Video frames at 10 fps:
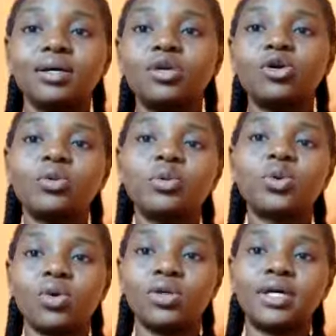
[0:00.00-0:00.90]
A lot of people
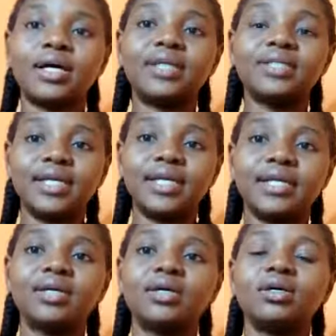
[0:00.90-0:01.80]
order,
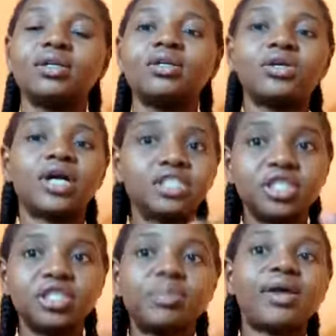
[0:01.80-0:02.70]
then you can
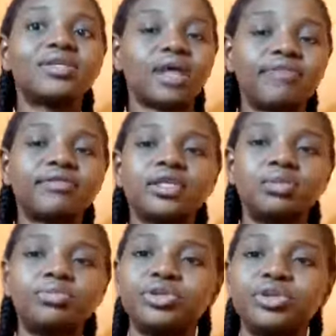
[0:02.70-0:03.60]
change the price after the
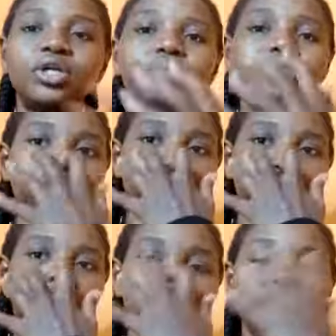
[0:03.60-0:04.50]
pre-order period.
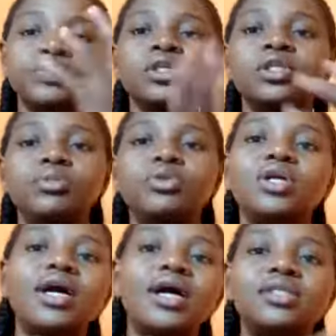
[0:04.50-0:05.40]
So the
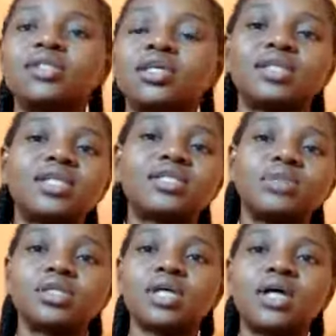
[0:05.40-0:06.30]
pre-order adds
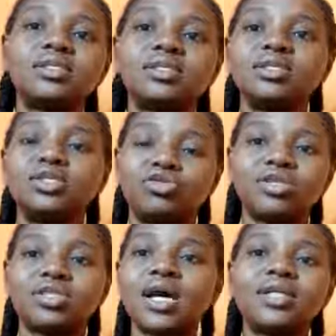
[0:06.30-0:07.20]
excitement, adds
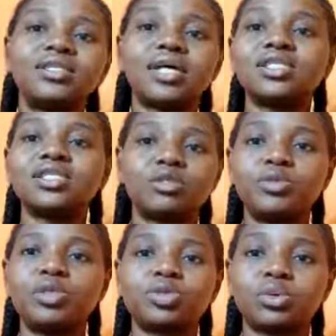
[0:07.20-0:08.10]
interest, adds
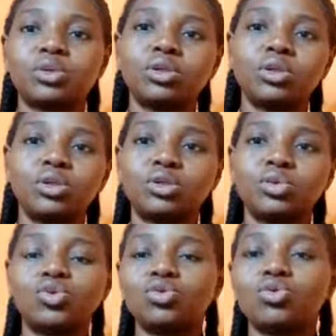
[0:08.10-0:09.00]
anticipation,
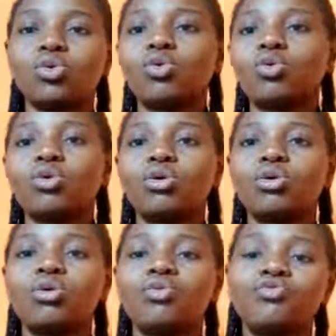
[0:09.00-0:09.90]
to your
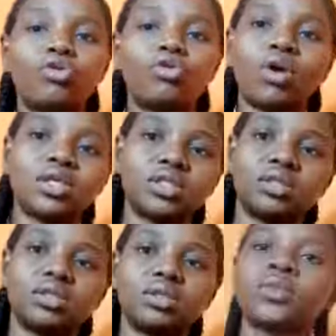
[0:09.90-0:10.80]

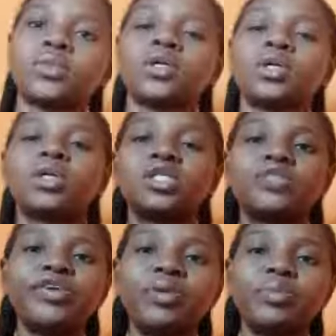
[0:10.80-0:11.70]
followers. It's
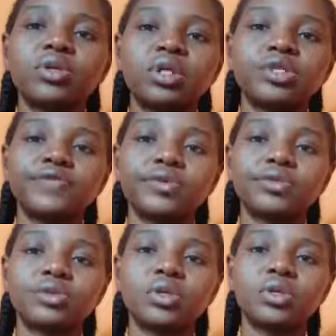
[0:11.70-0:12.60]
very important for you to
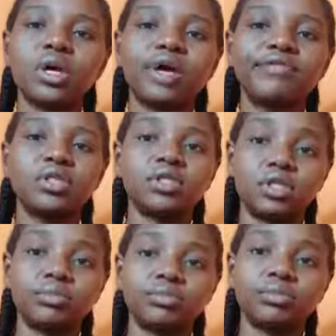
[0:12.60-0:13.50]
have a team.
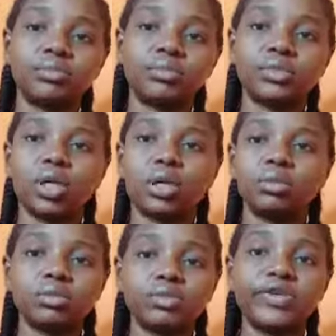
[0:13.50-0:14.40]

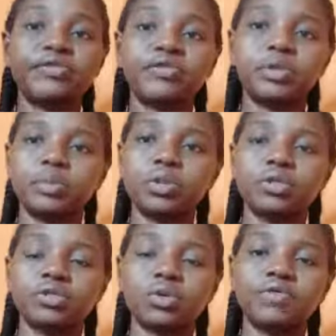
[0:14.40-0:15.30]
Very, very important to
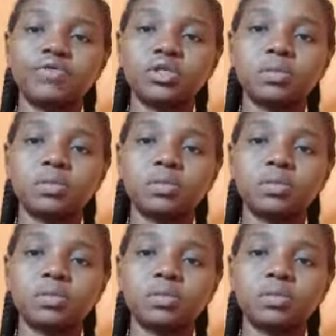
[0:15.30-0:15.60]
have a team.